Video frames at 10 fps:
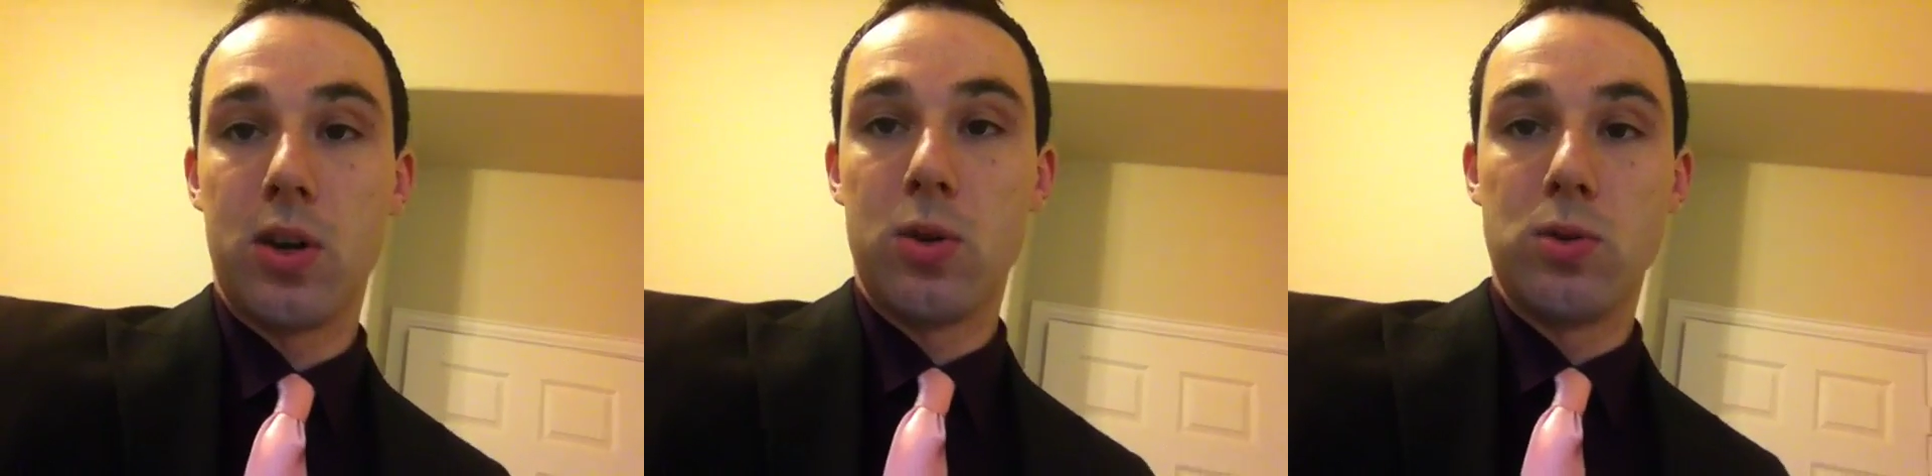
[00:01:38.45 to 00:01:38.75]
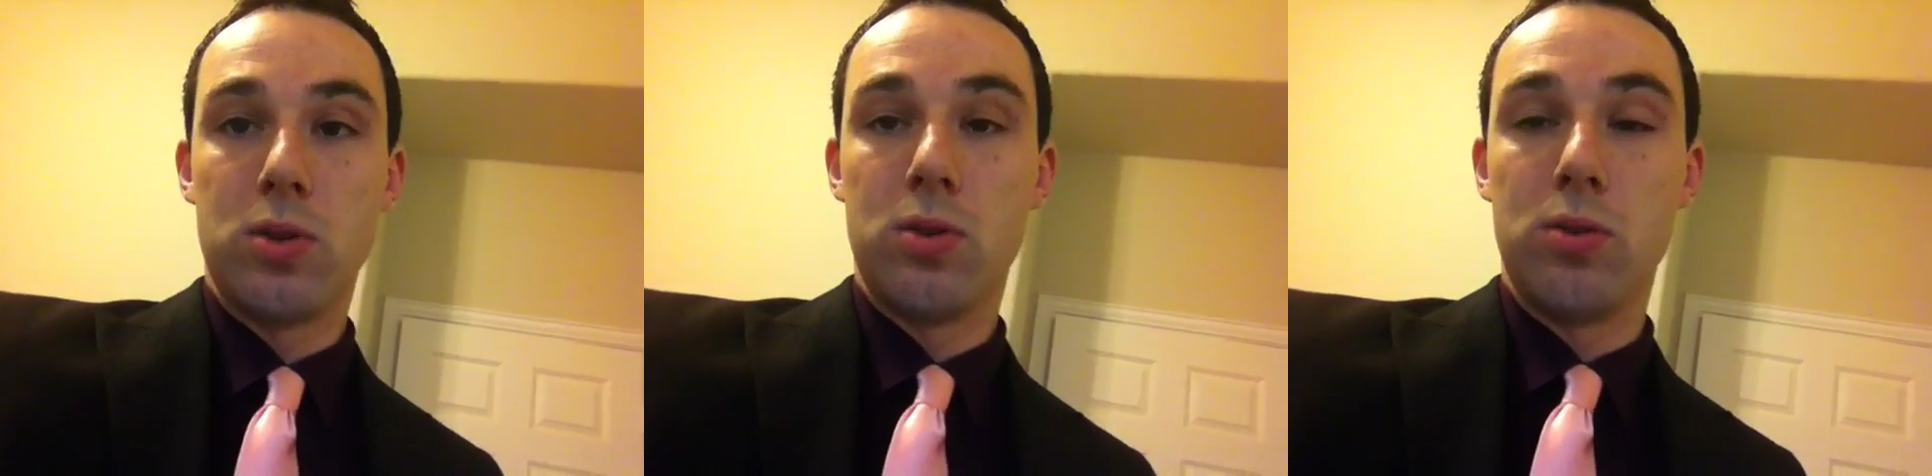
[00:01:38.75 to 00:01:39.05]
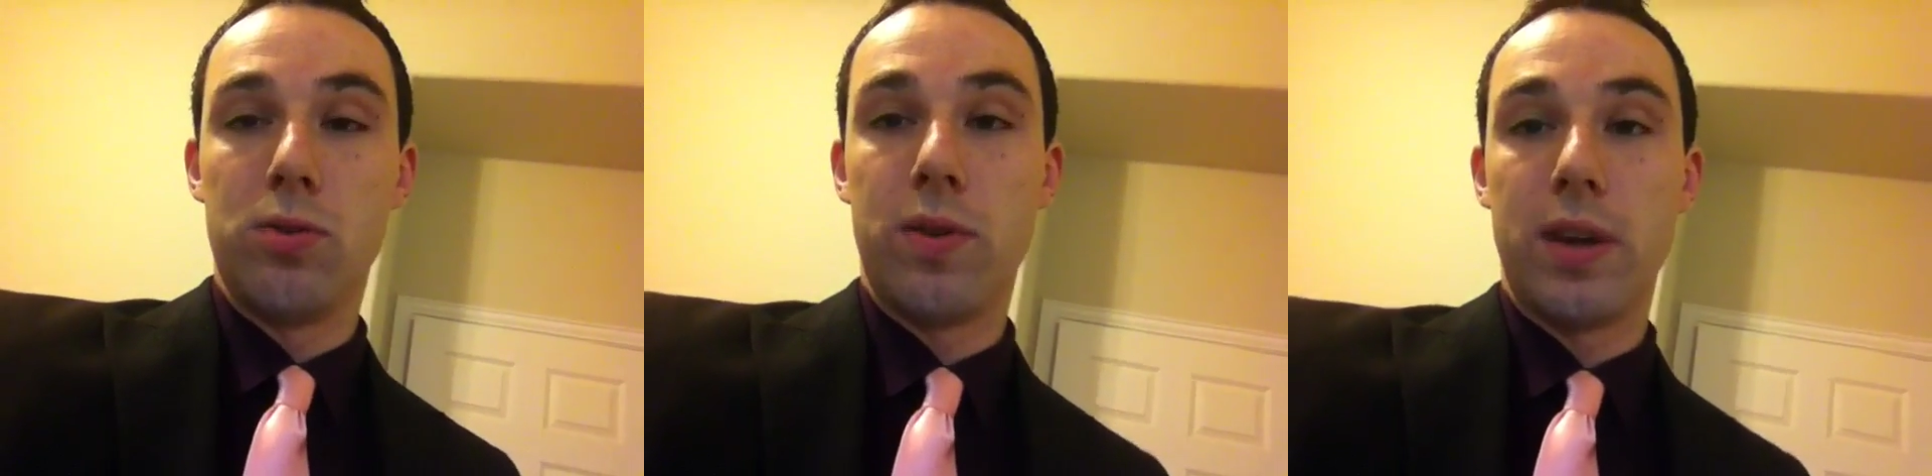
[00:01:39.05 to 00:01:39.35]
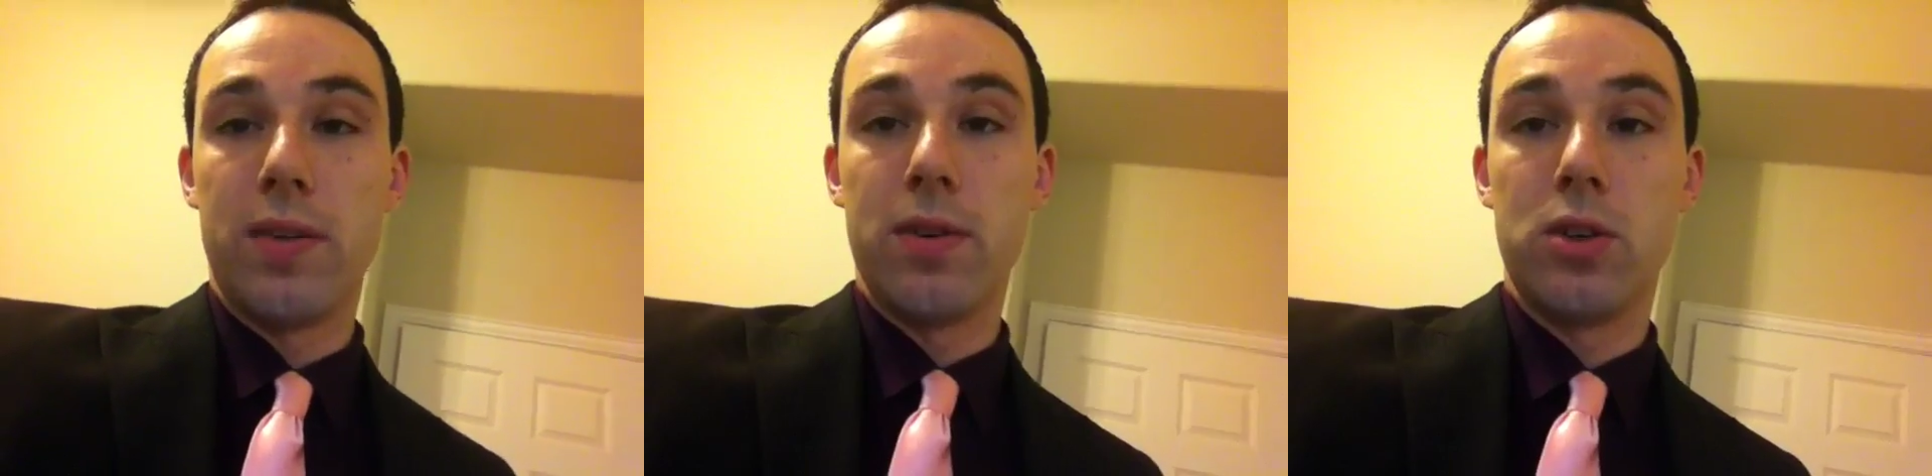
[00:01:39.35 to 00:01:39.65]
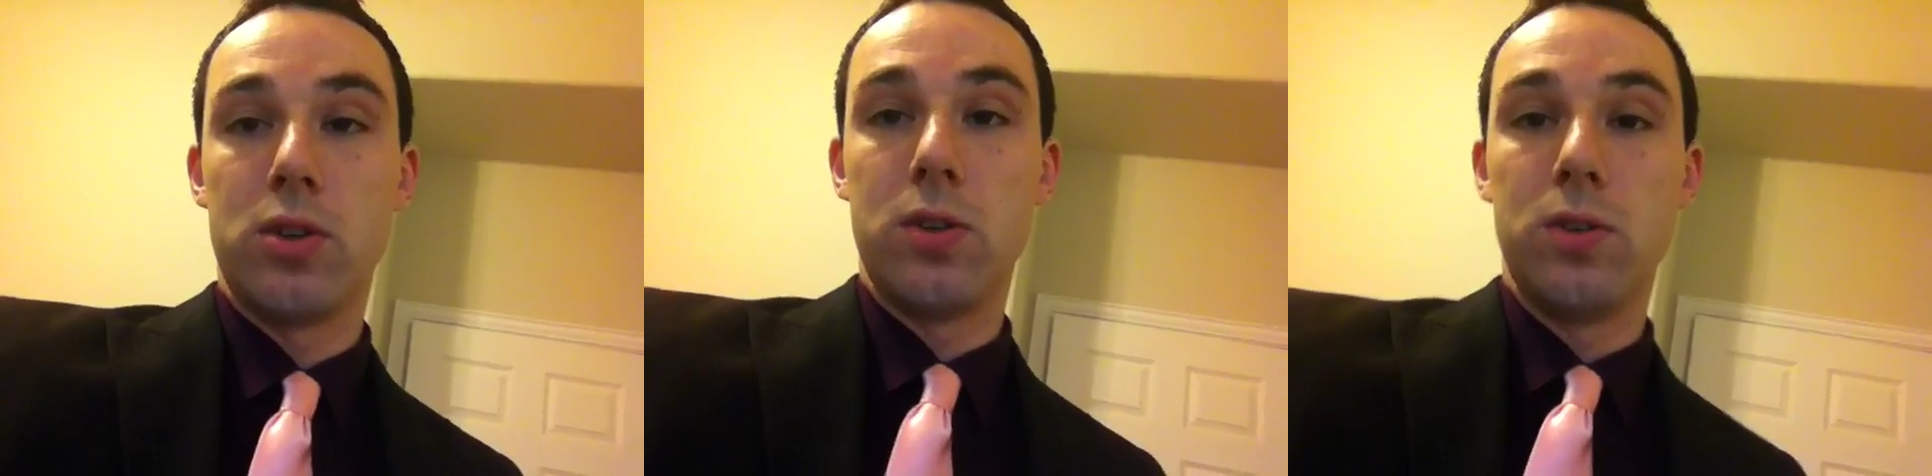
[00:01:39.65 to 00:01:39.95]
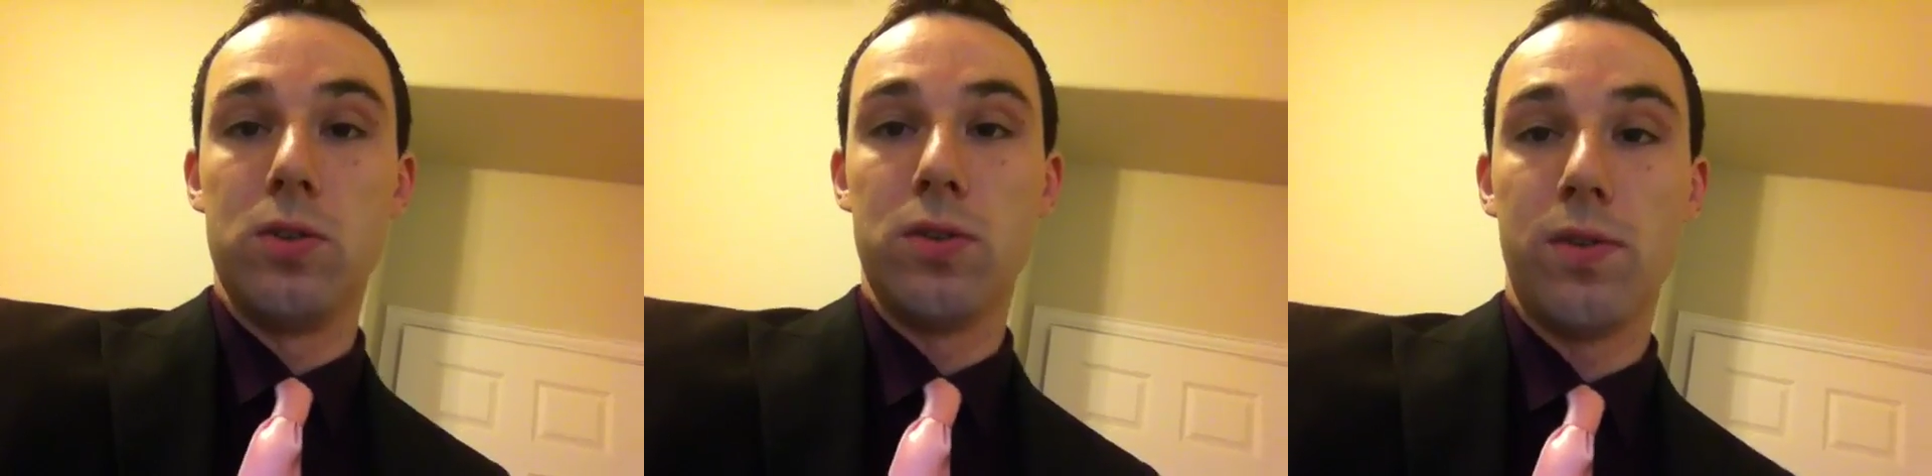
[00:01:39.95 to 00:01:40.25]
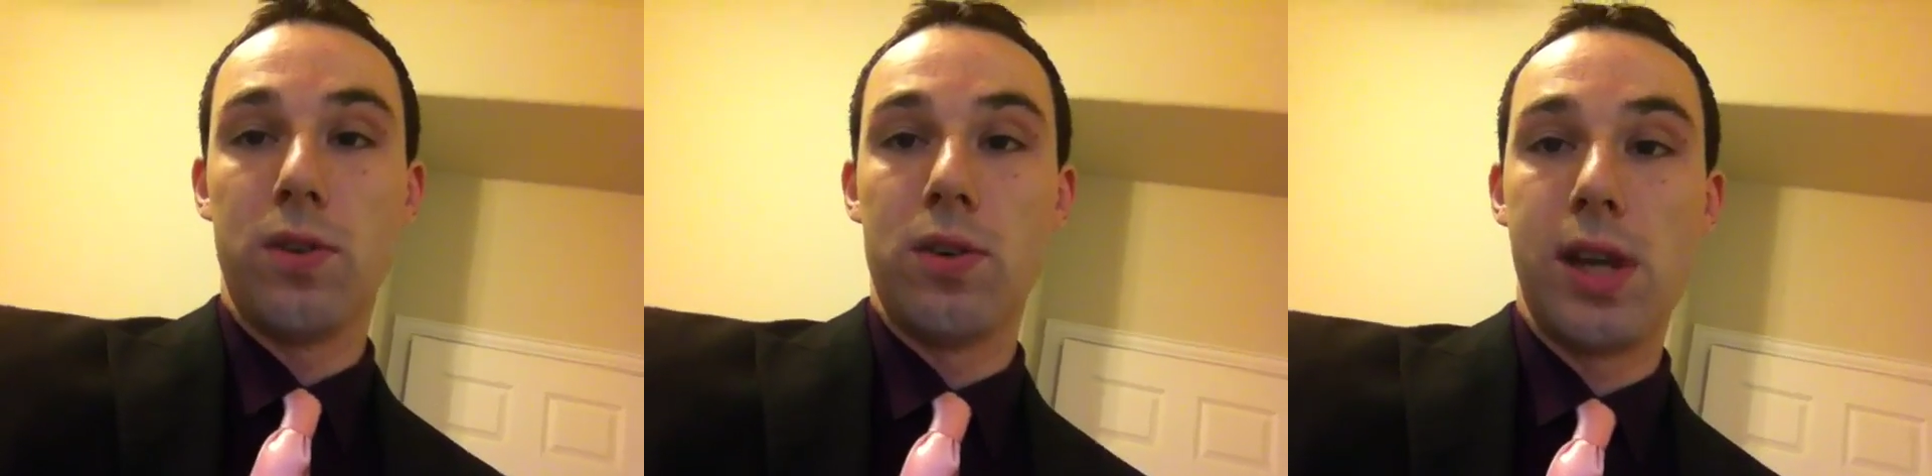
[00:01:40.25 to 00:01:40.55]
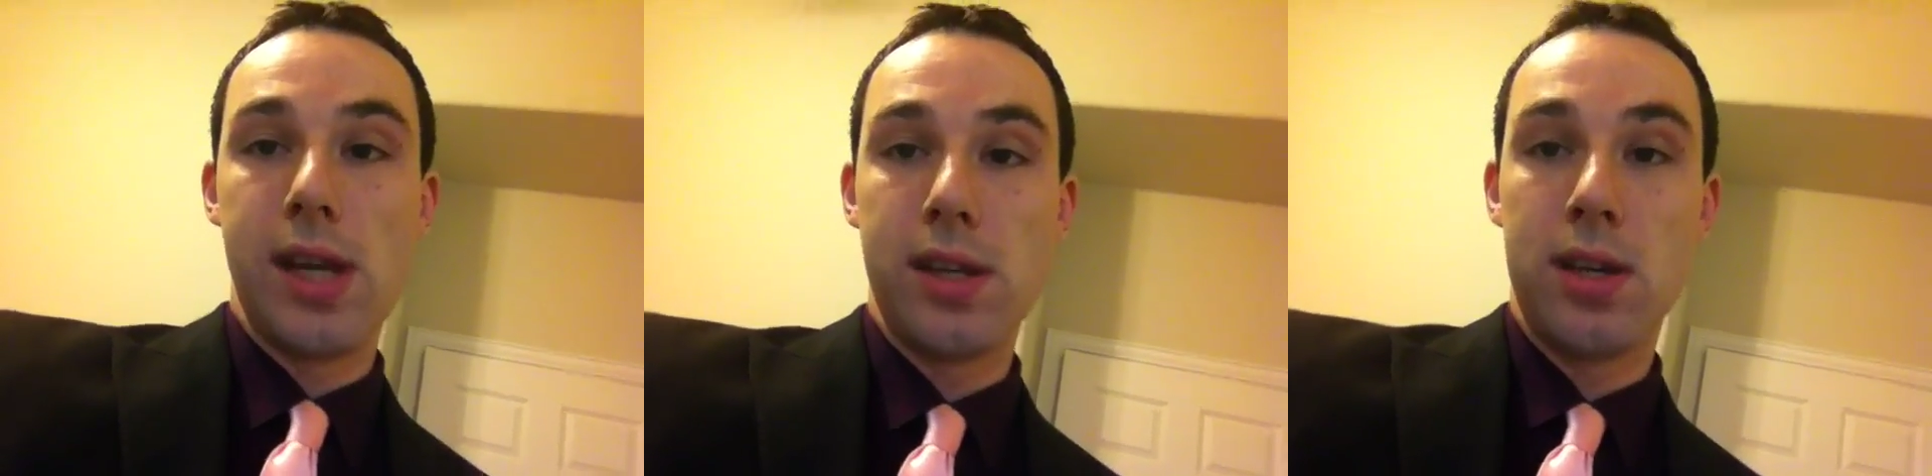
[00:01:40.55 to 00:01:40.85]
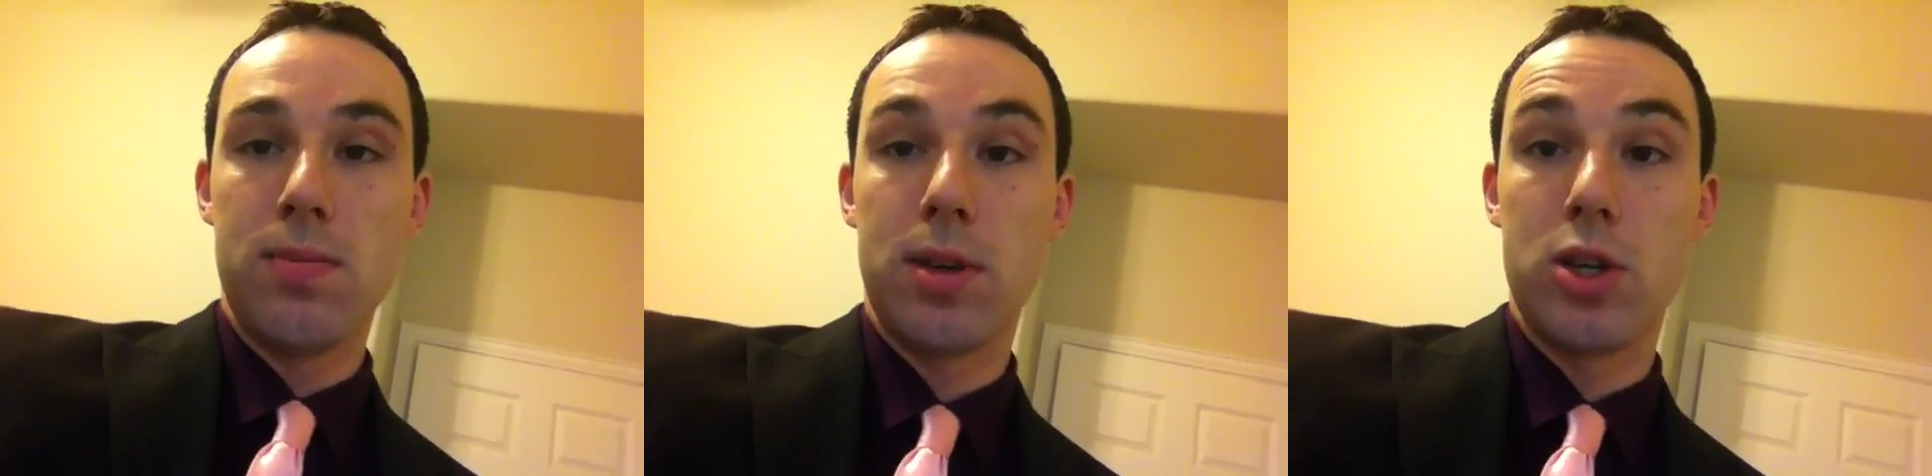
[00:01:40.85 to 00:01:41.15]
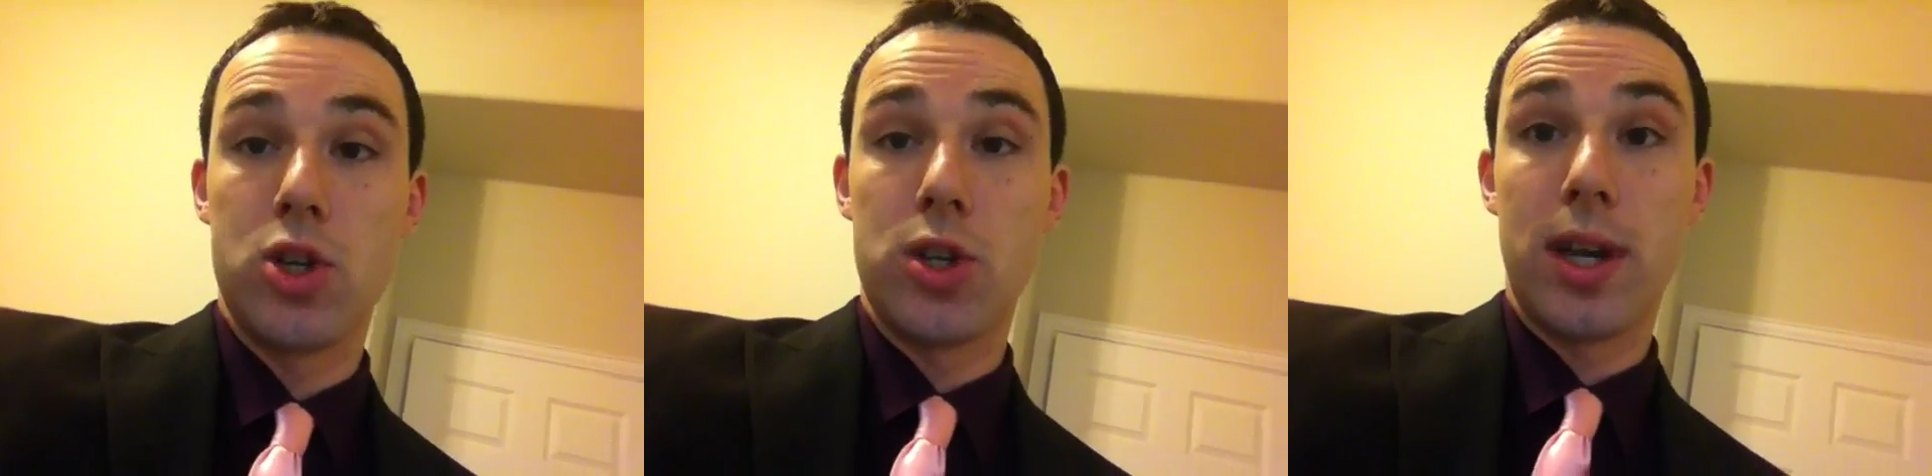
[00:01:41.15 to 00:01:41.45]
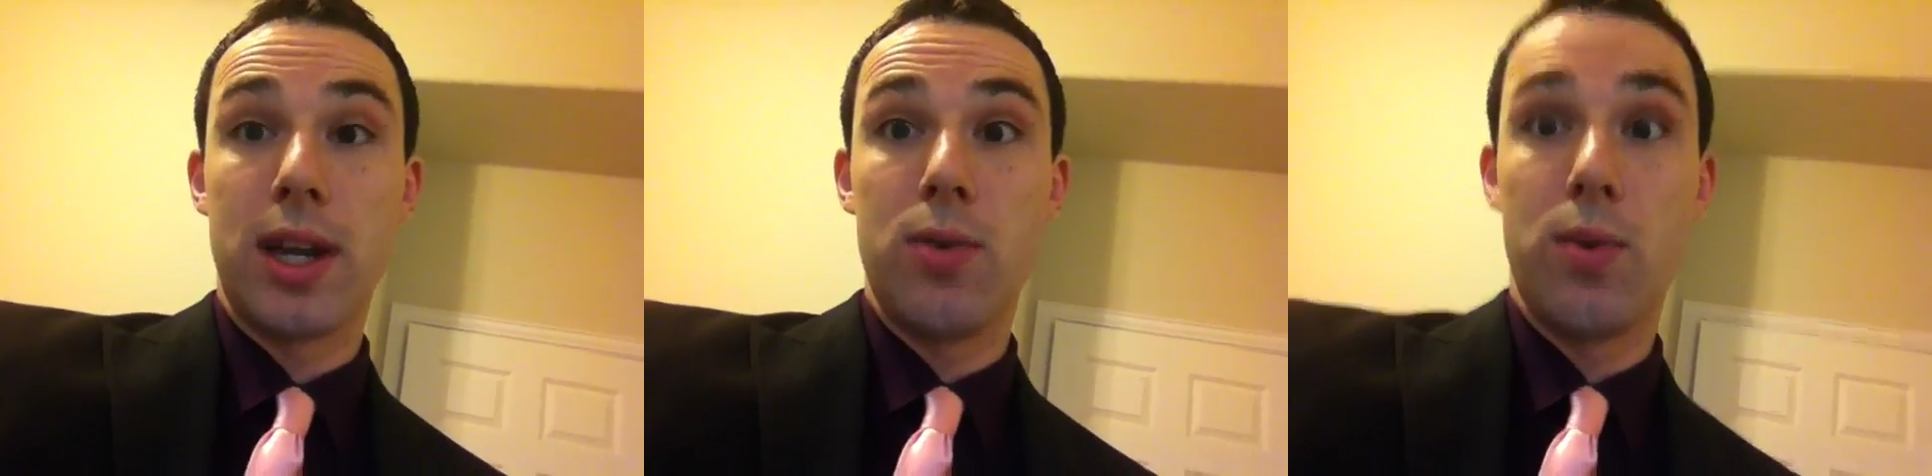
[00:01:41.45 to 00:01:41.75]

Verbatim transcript: go-to favorite shoes for date night, my shiny